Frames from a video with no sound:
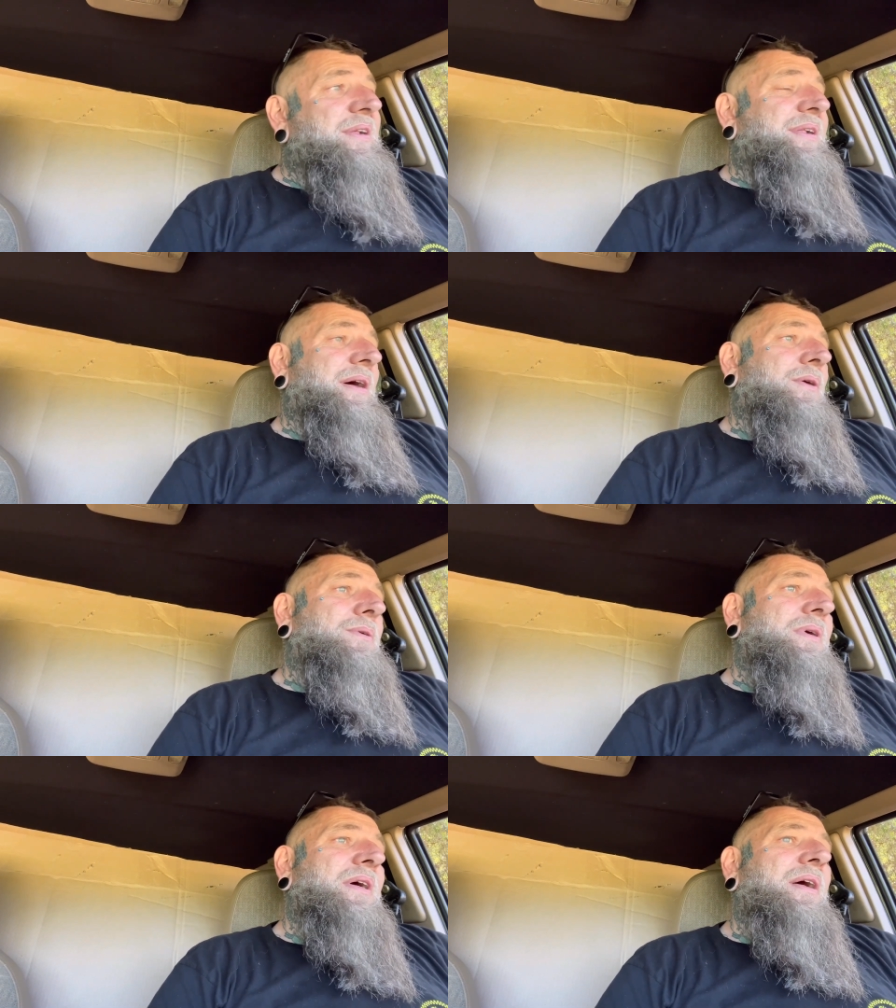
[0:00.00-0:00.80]

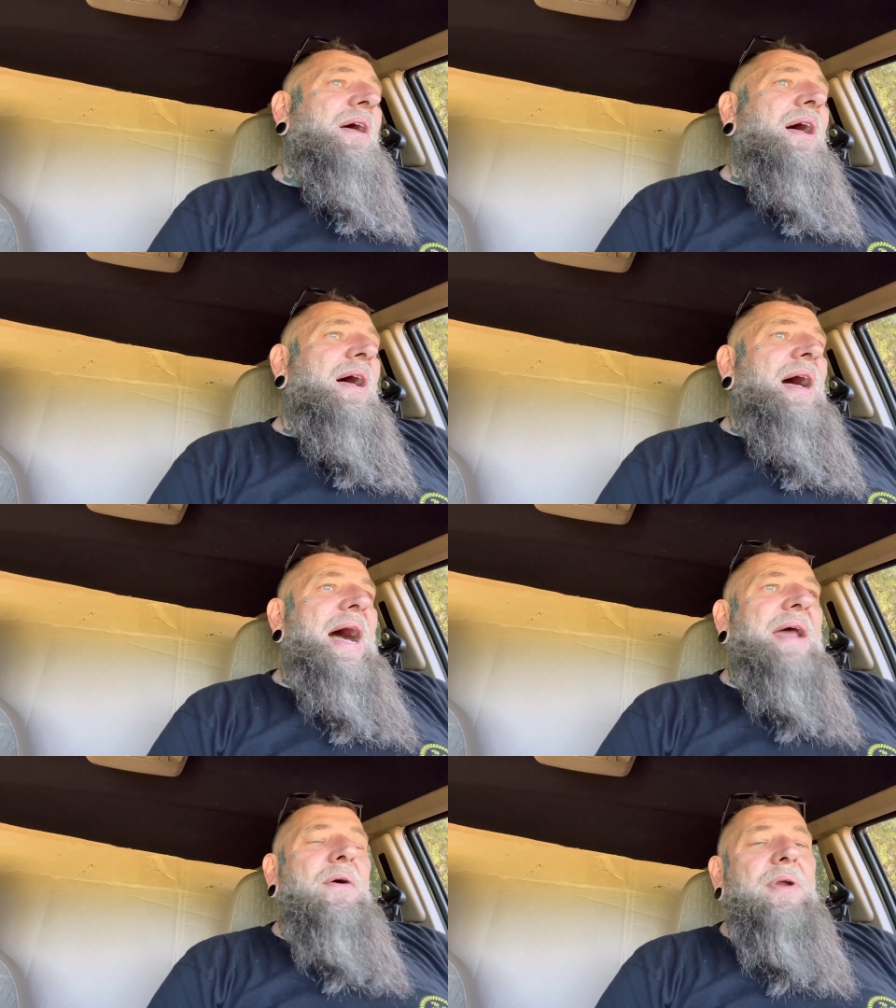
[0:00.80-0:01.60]
So
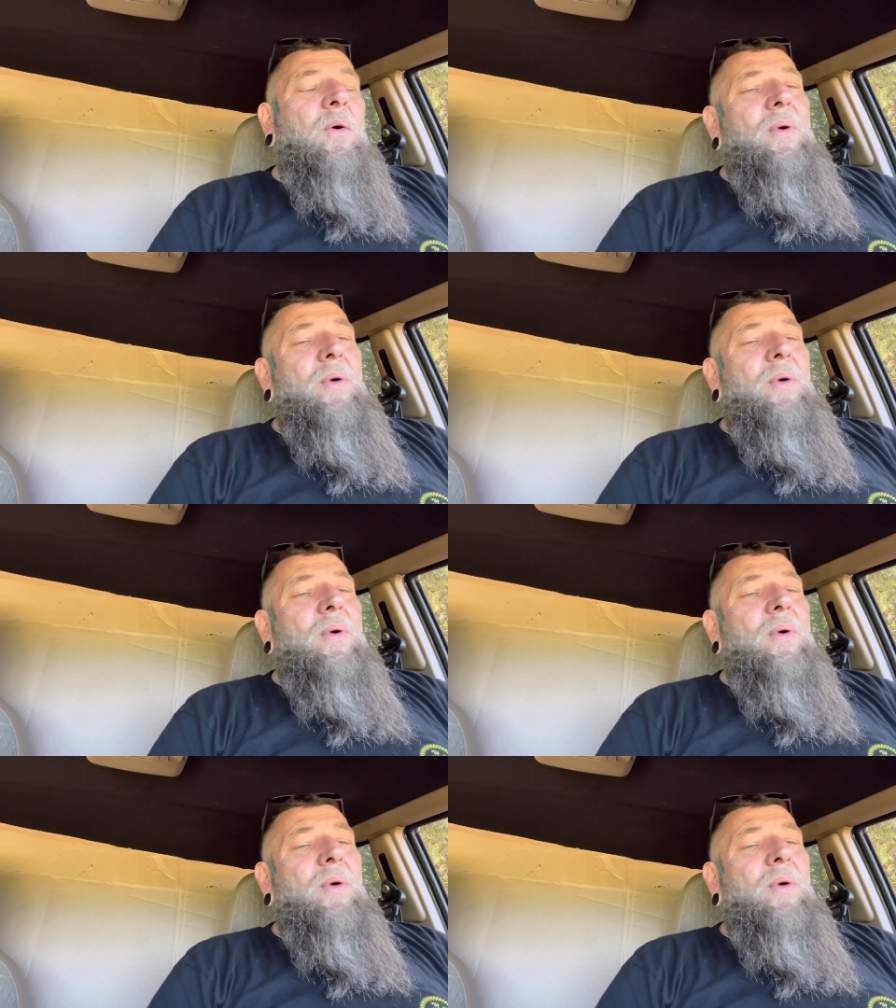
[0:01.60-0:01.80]
I don't know